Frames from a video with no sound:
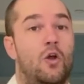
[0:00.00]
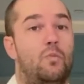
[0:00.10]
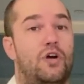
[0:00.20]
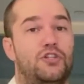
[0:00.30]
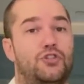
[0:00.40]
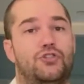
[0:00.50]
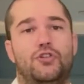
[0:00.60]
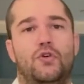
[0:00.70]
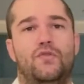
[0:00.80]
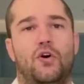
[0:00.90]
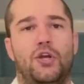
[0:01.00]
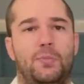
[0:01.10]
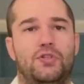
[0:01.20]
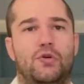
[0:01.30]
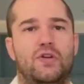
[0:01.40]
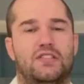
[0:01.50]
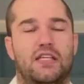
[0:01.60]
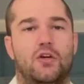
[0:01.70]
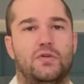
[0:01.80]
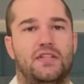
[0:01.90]
Pressure 2, volume 2 is
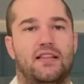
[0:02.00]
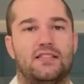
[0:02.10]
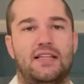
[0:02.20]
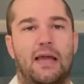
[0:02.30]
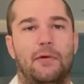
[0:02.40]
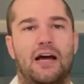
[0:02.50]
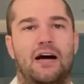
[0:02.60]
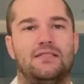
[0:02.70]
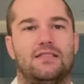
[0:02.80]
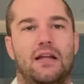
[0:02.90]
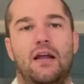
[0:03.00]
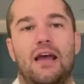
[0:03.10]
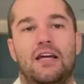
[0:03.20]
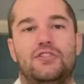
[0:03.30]
equal to the same constant.